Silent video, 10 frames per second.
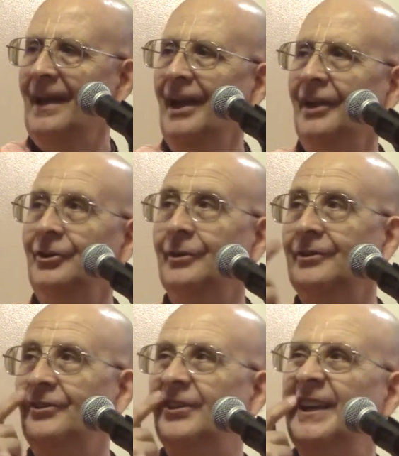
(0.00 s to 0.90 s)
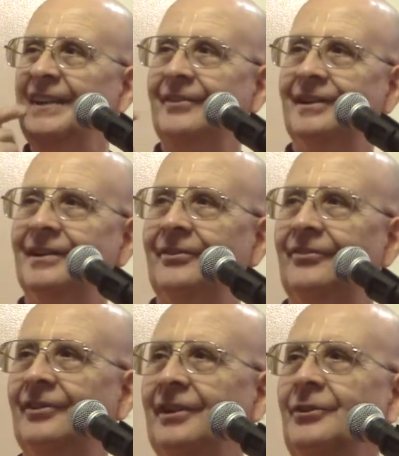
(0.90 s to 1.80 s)
you can see that there's
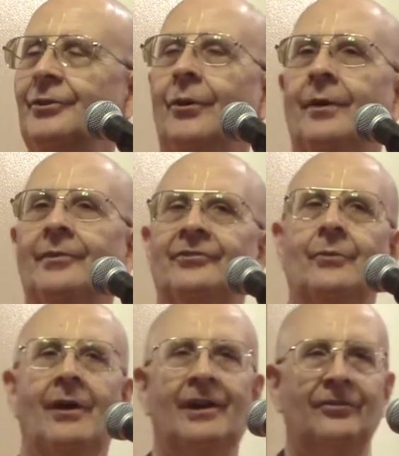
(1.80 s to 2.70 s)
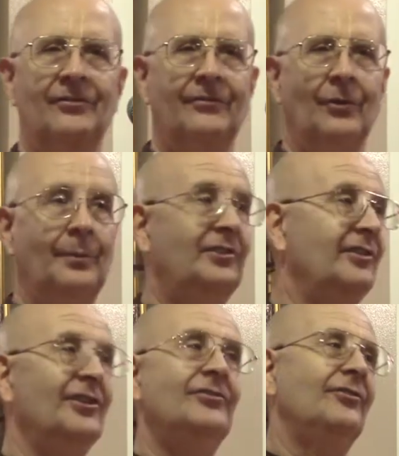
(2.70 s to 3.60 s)
enormous quantities of phobias, and
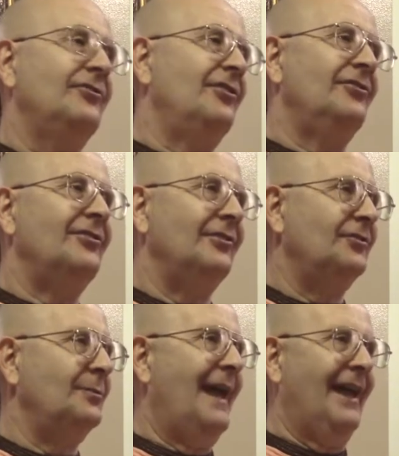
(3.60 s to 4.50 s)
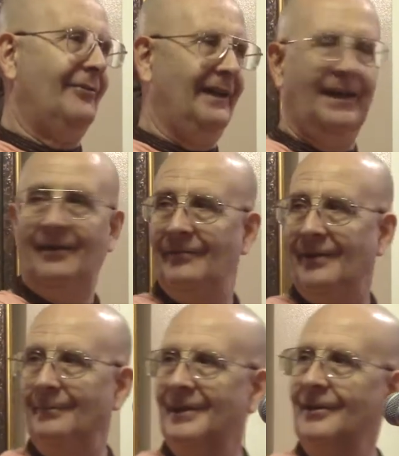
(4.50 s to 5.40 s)
this is just a smattering of them,
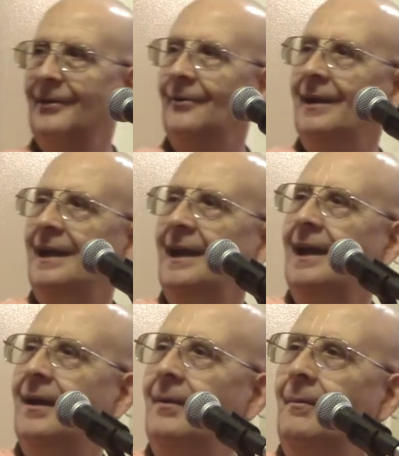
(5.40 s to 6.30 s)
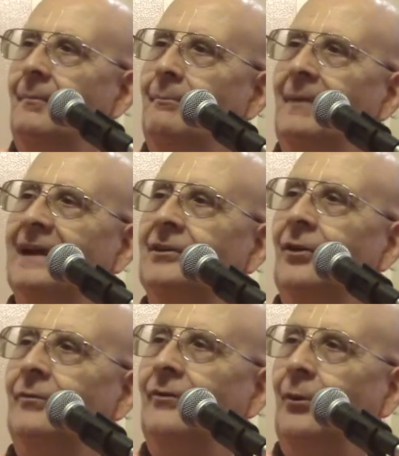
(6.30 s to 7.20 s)
you know.
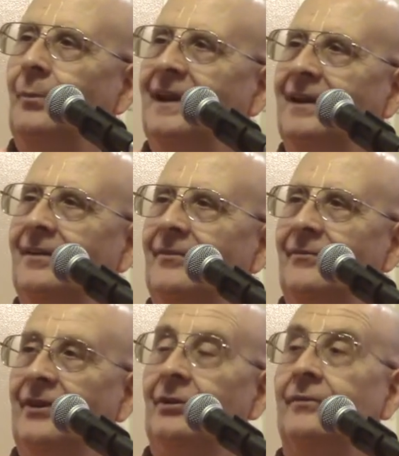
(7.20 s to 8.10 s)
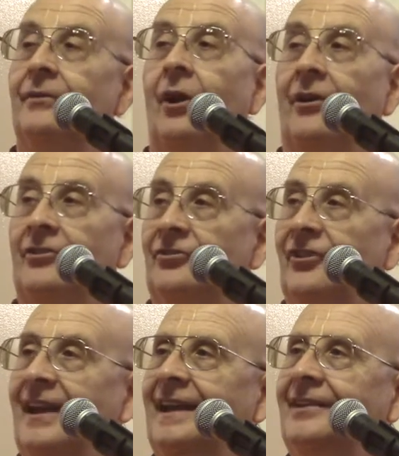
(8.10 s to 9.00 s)
Megalophobia, fear of large
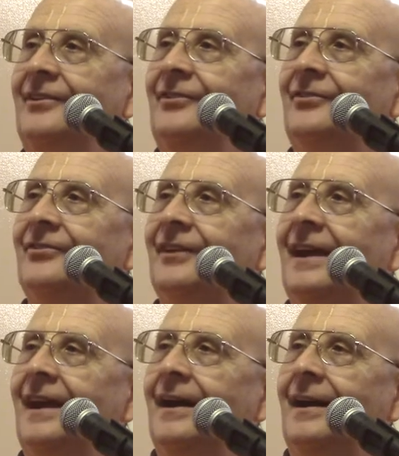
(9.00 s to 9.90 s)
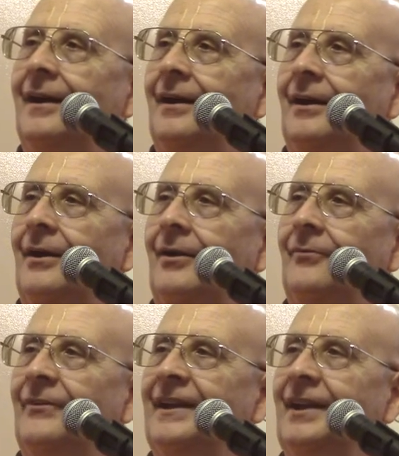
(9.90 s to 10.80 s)
things,
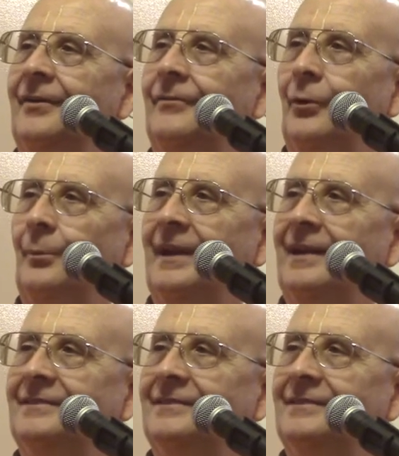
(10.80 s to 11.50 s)
ophidiophobia,